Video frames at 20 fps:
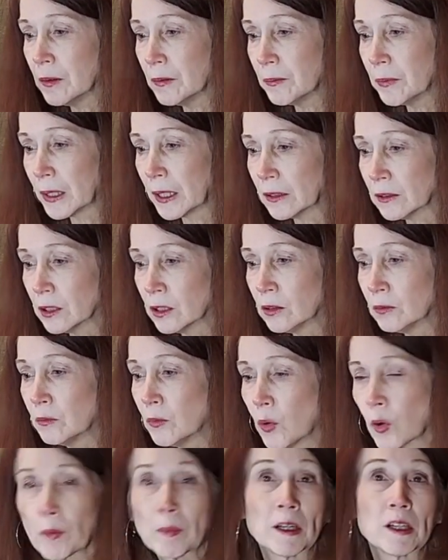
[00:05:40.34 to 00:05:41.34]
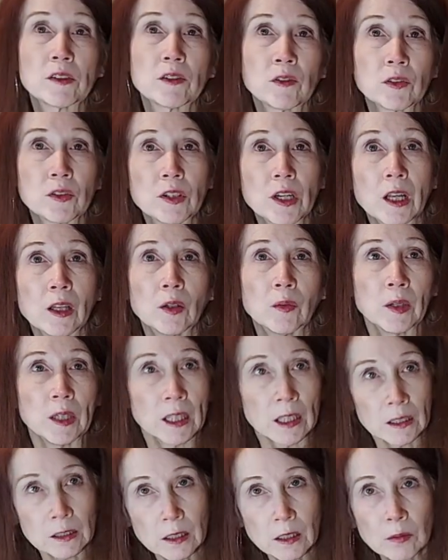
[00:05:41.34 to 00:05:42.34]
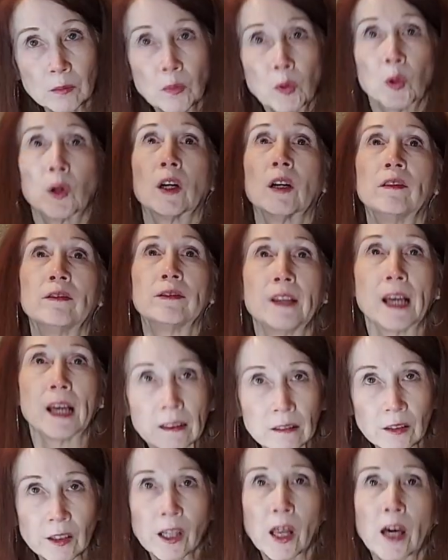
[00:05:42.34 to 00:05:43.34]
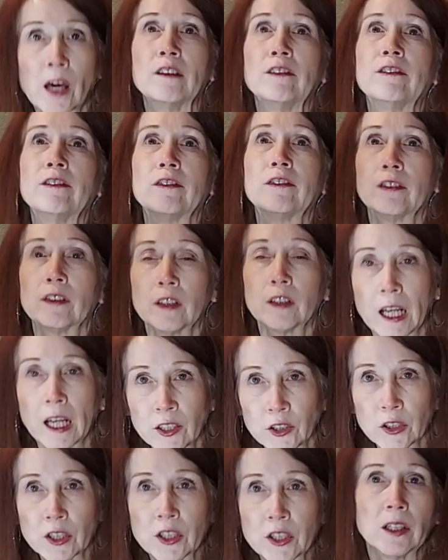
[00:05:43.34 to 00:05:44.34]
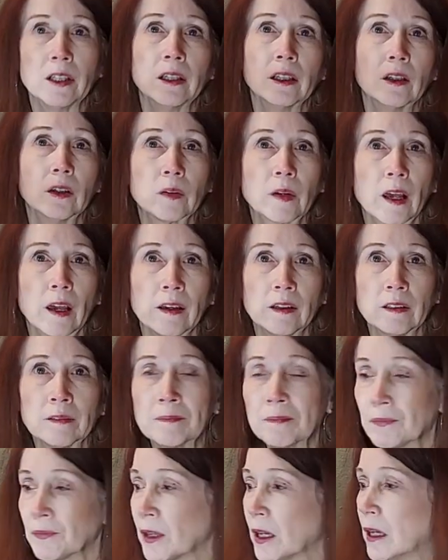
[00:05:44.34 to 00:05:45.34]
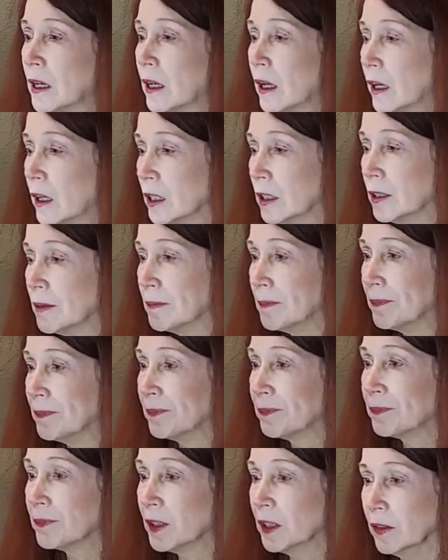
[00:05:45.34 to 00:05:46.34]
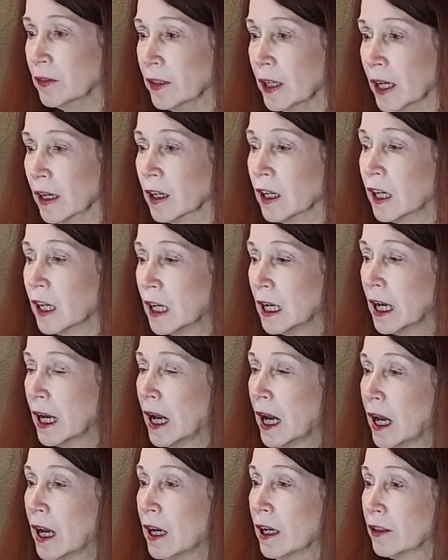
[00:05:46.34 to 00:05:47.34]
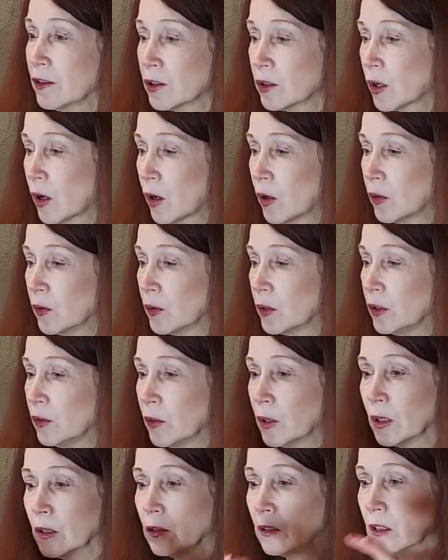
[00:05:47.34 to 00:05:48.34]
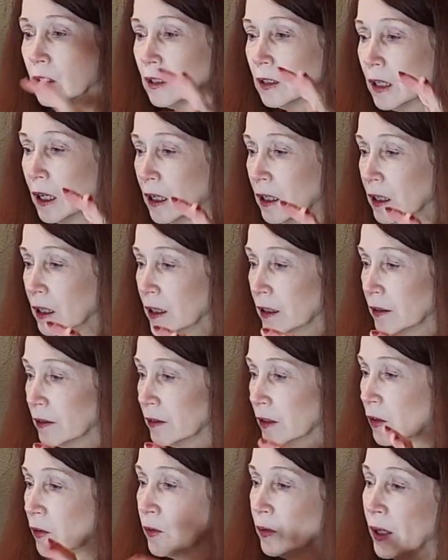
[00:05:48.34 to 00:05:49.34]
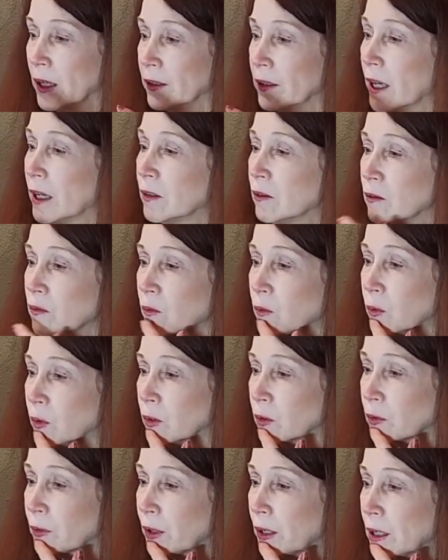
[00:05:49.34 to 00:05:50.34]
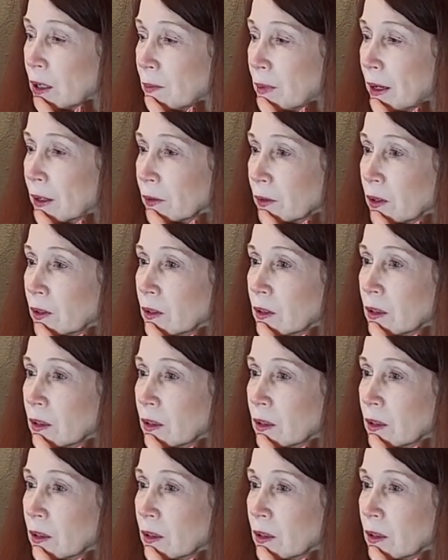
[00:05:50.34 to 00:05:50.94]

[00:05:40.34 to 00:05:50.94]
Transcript: but a little more, because there's yellow in it, a little more of that life energy, okay, in there. So you can, and then we'll think about